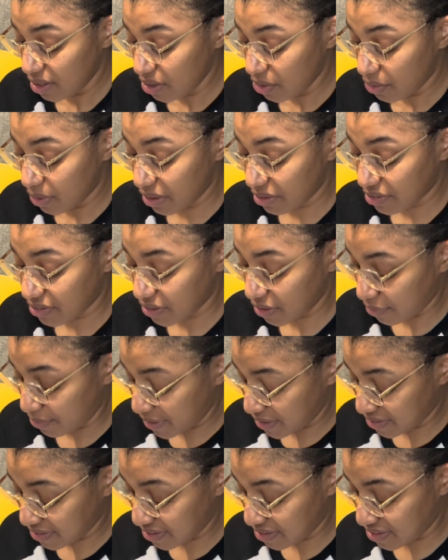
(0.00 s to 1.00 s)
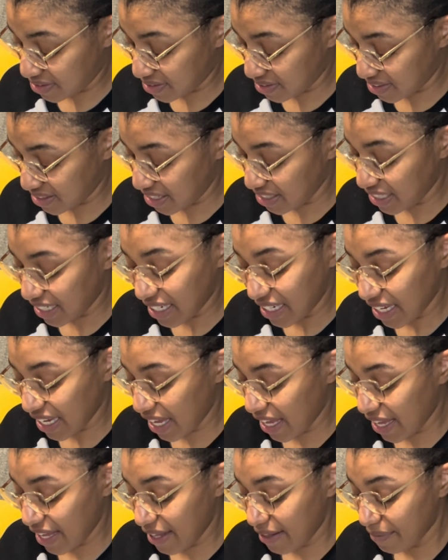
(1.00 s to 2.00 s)
would have still been sitting
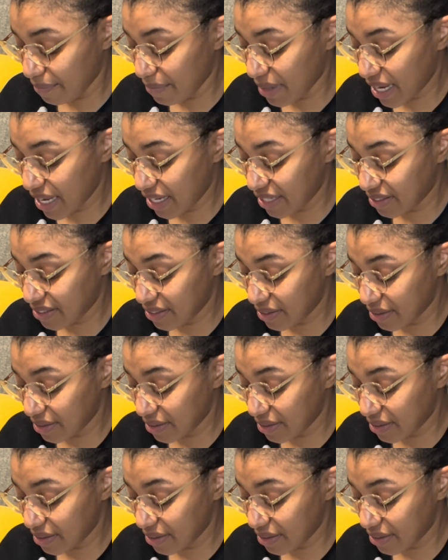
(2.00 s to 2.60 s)
in my